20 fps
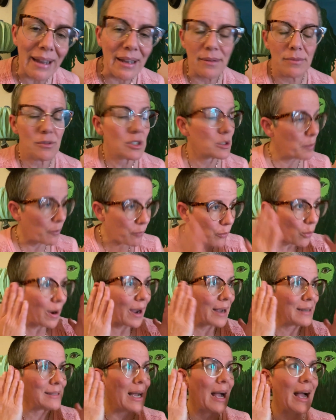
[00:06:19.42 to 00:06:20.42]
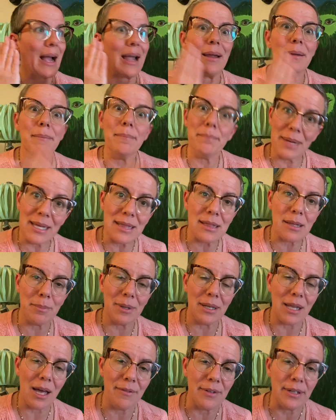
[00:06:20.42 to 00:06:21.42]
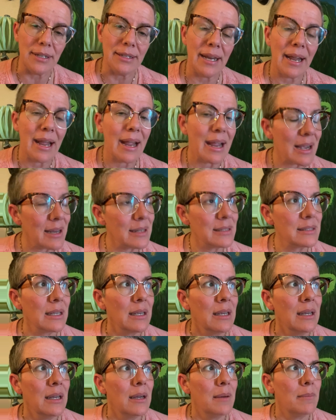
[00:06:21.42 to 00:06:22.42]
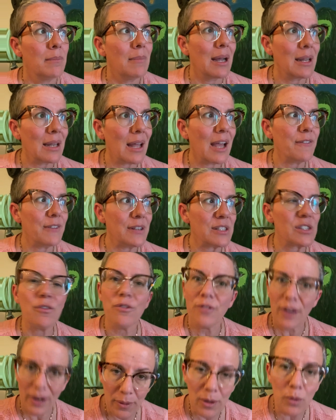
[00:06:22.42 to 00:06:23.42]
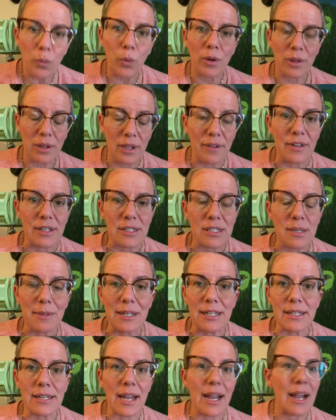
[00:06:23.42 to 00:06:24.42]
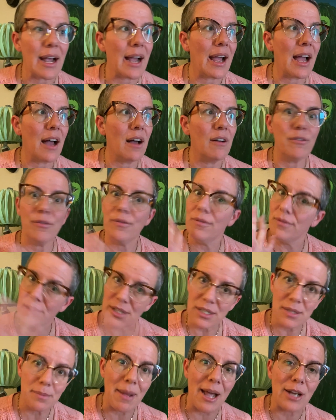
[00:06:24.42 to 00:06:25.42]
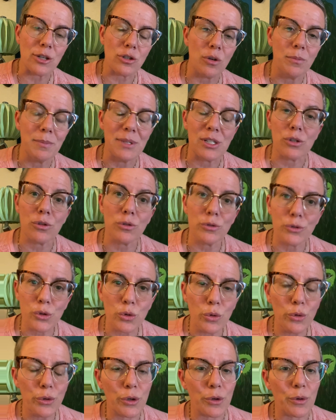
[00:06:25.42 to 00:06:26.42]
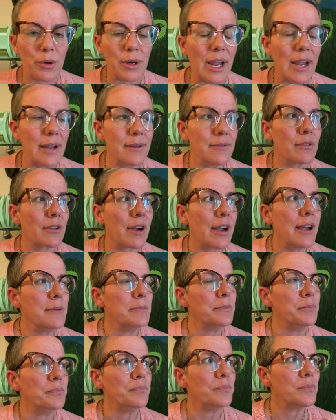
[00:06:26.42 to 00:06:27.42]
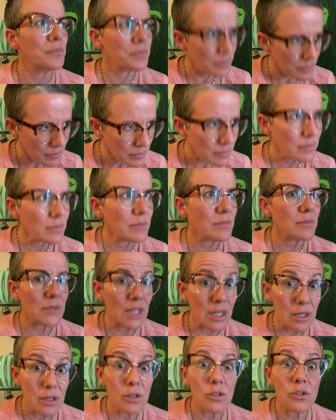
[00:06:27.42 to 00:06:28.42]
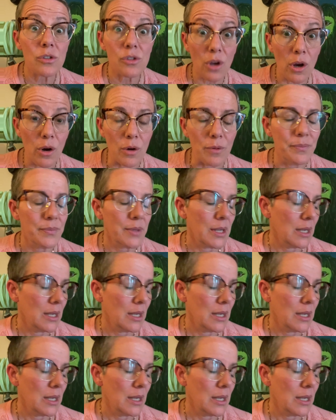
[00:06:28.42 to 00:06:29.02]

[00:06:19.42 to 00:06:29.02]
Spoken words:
just before I die, meet the beloved. And my life is very worth living to me today. I have this magical, mystical school to create, right? So